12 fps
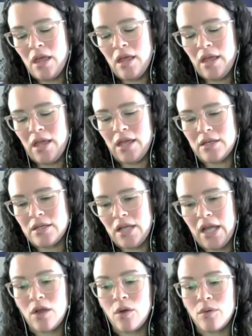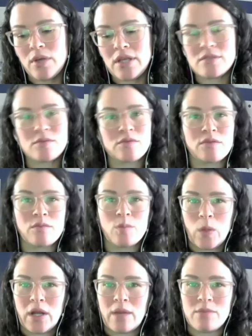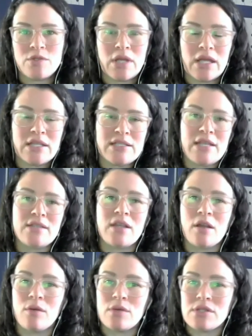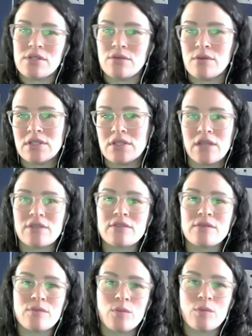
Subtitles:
And I always, when I'm doing intakes, I always do intakes